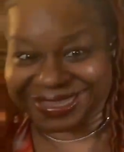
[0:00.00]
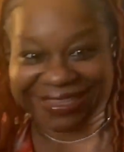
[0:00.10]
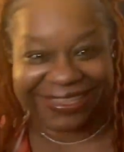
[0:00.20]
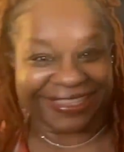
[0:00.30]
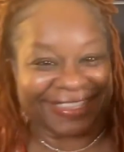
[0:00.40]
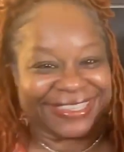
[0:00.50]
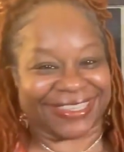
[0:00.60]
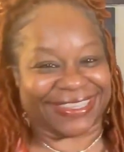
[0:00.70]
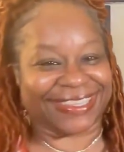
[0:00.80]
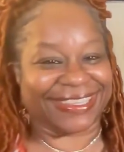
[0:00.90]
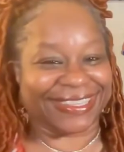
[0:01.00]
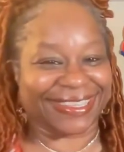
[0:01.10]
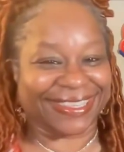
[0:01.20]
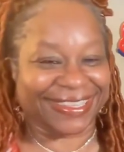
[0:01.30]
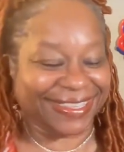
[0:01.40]

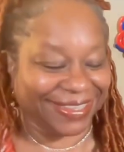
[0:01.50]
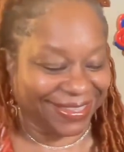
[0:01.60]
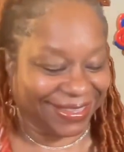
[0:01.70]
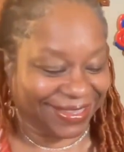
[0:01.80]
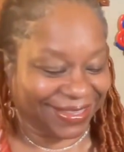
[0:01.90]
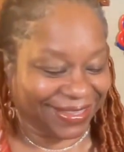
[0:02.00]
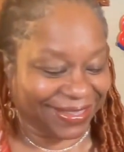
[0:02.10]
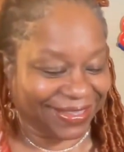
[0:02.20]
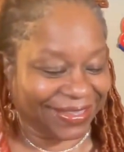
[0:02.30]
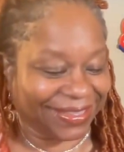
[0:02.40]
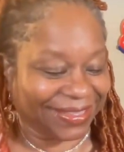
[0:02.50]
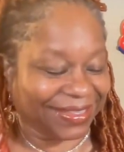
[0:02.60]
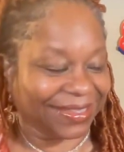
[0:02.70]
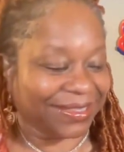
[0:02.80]
[no speech]